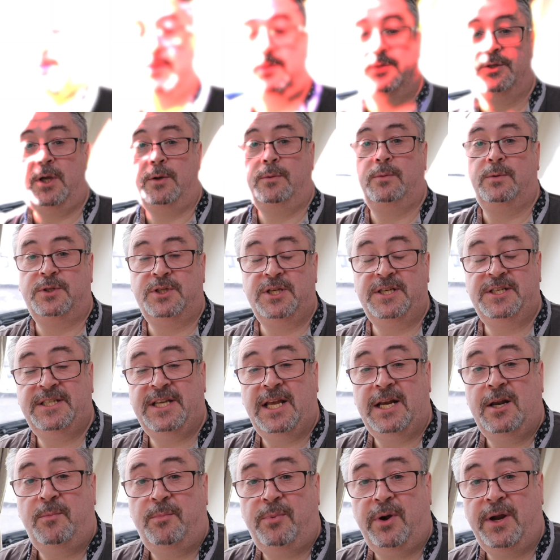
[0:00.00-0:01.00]
So to
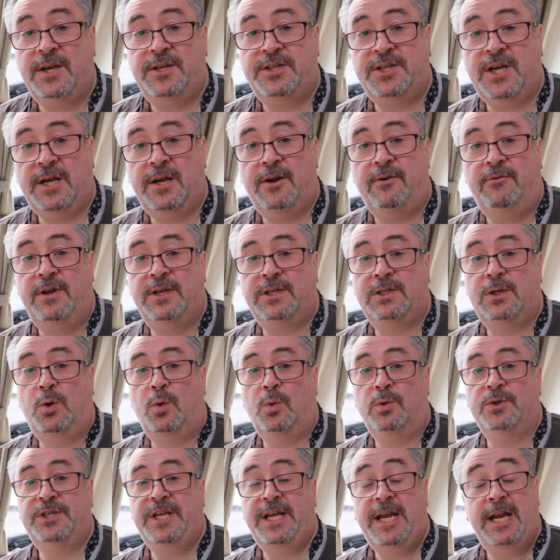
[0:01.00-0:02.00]
celebrate Jackery's
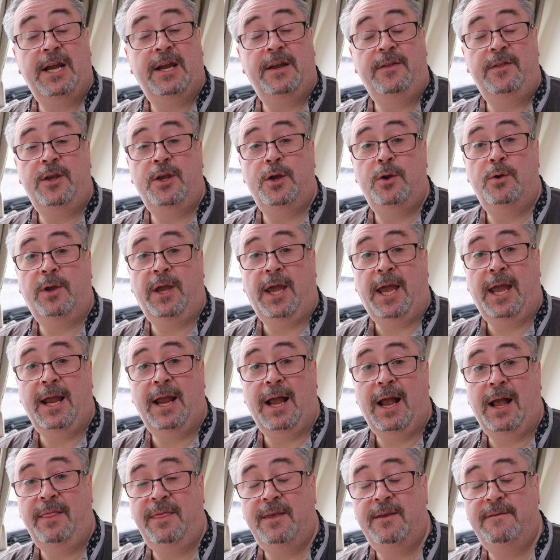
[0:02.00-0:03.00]
launch here in the
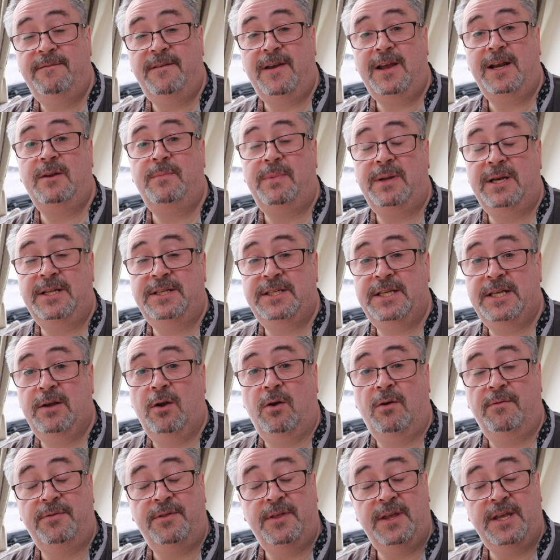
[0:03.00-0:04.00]
UK and the availability
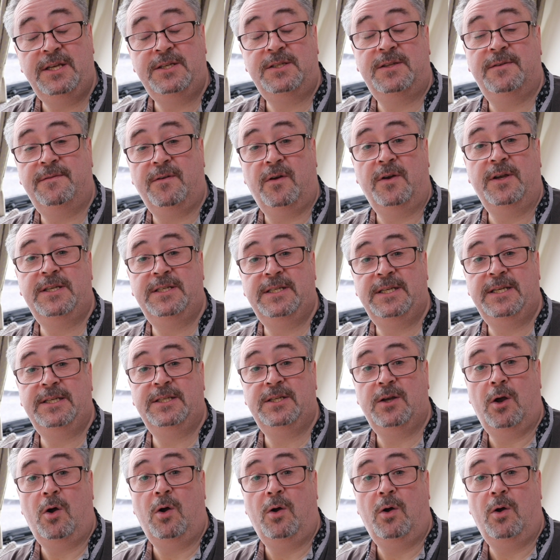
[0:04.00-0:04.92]
of these devices